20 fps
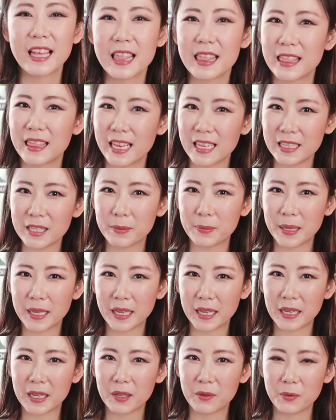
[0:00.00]
Let's
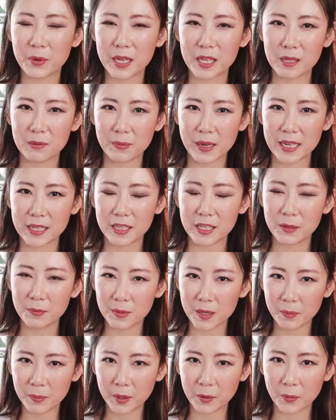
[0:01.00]
begin with my
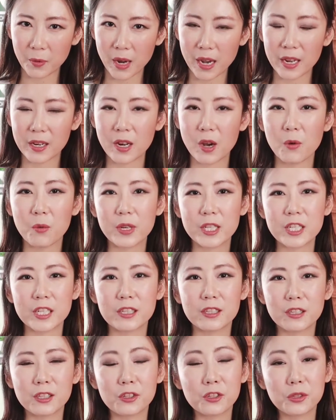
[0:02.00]
tip number one, which
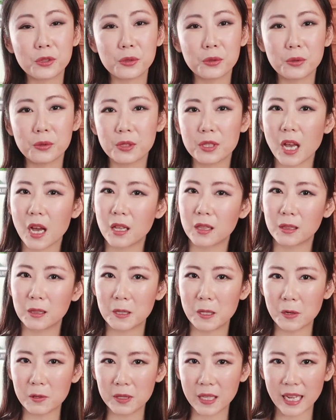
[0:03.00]
is to choose
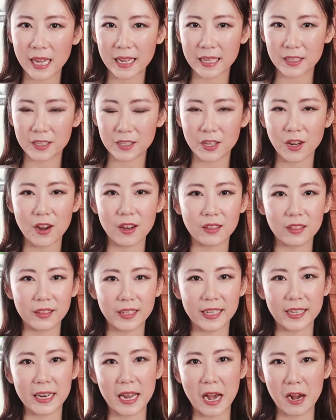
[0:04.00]
low light
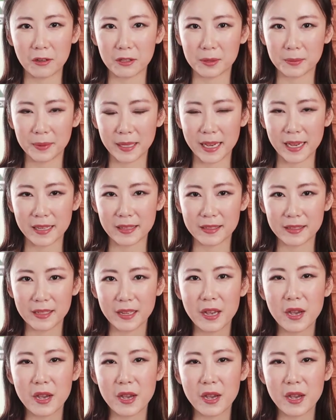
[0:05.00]
tolerant houseplants.